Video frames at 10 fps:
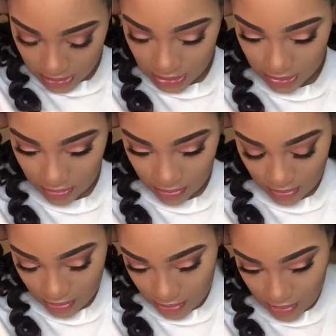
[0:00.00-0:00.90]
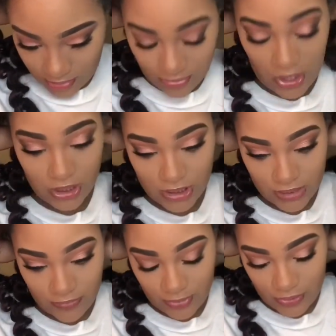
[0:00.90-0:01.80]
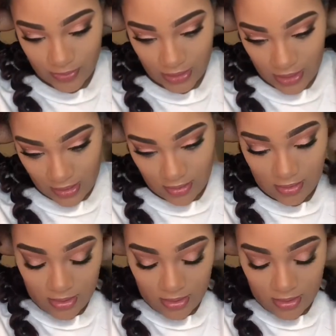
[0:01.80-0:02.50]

to purchase from you again.